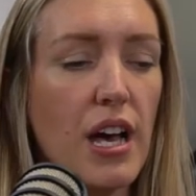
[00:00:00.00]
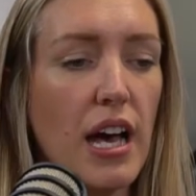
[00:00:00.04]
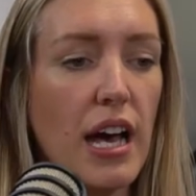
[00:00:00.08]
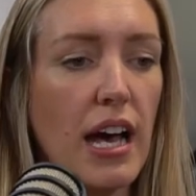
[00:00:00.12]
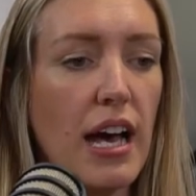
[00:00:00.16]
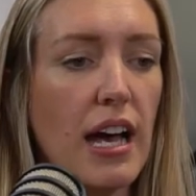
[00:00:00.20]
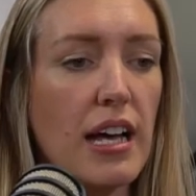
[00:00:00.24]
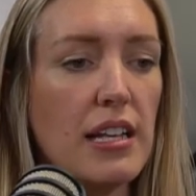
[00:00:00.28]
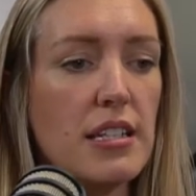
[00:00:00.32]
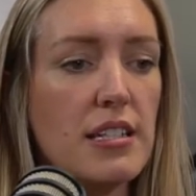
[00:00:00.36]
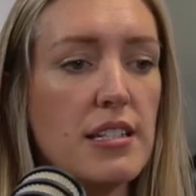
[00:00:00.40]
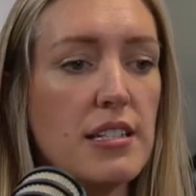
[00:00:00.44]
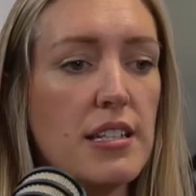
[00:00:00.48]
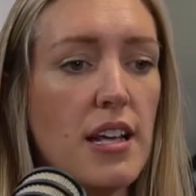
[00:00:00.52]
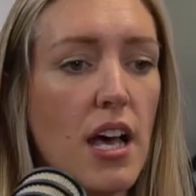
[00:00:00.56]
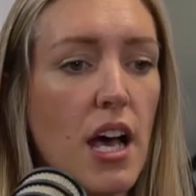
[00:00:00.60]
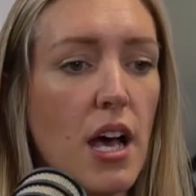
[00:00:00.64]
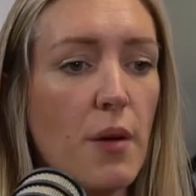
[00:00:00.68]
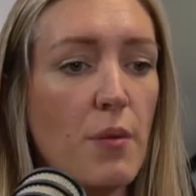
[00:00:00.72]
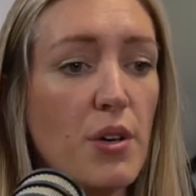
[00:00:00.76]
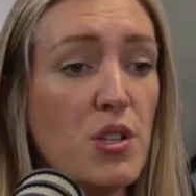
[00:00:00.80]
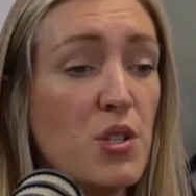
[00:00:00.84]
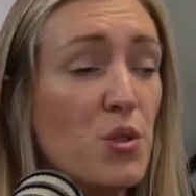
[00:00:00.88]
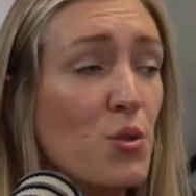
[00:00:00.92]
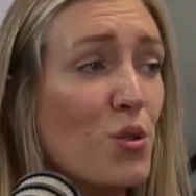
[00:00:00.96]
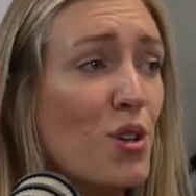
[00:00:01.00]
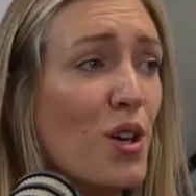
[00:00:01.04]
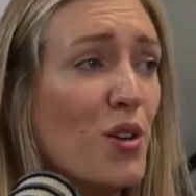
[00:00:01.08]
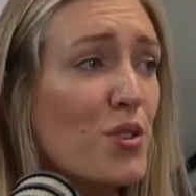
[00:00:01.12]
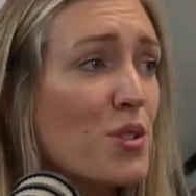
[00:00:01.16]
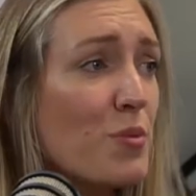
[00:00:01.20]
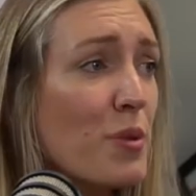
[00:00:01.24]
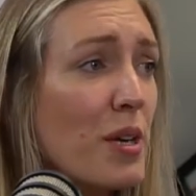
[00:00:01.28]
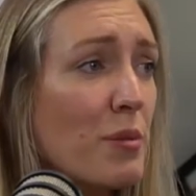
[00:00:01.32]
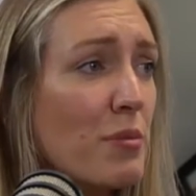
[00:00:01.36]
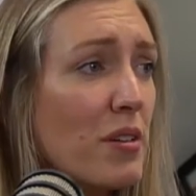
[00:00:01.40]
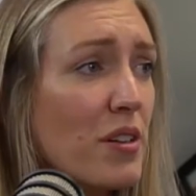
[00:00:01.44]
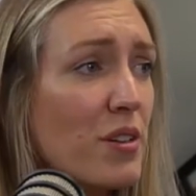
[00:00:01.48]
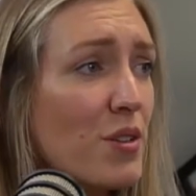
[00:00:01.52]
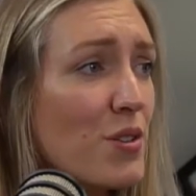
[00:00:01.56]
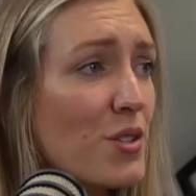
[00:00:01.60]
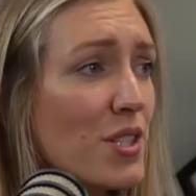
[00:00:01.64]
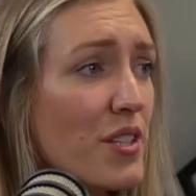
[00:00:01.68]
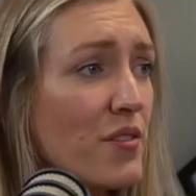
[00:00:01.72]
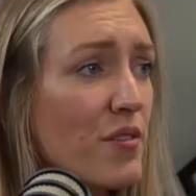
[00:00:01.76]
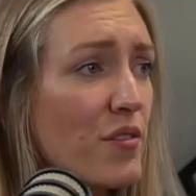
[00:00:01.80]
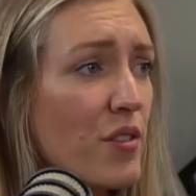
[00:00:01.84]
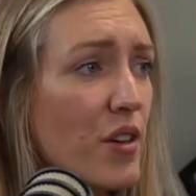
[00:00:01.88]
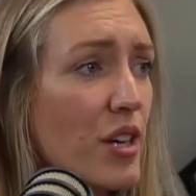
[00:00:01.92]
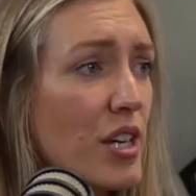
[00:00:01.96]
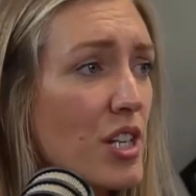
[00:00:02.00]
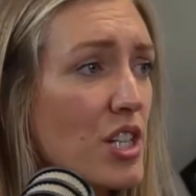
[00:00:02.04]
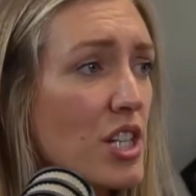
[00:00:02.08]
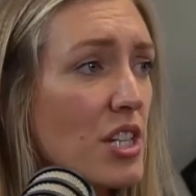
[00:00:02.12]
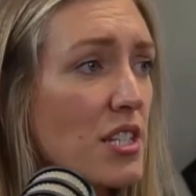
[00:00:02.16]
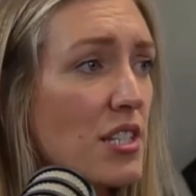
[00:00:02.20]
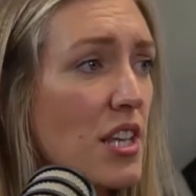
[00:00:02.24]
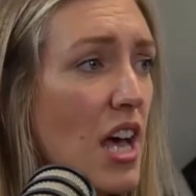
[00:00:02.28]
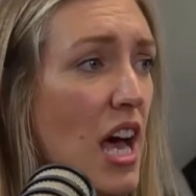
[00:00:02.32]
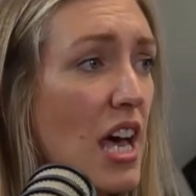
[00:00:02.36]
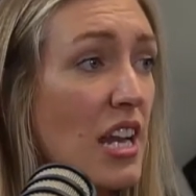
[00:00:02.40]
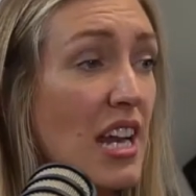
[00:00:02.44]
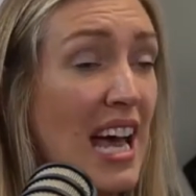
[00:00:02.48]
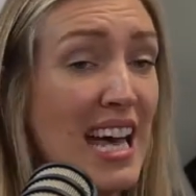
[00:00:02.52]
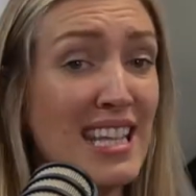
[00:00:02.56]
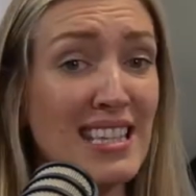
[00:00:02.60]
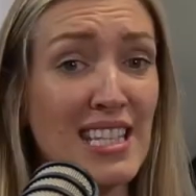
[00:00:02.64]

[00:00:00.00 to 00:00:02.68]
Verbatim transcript: And um, I saw loads of people I've not seen for ages, and I mm.